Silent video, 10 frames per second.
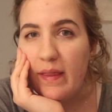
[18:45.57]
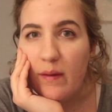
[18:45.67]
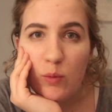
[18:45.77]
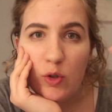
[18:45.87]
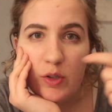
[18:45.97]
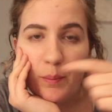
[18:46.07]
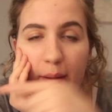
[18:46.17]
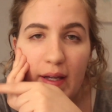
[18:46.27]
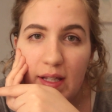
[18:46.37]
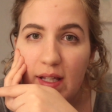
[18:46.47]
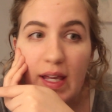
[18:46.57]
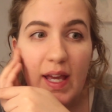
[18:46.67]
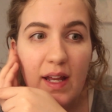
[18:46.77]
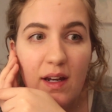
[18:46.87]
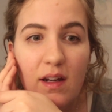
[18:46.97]
and then wandered back
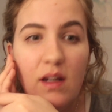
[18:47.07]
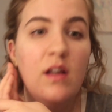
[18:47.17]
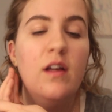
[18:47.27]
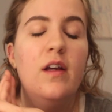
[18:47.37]
again.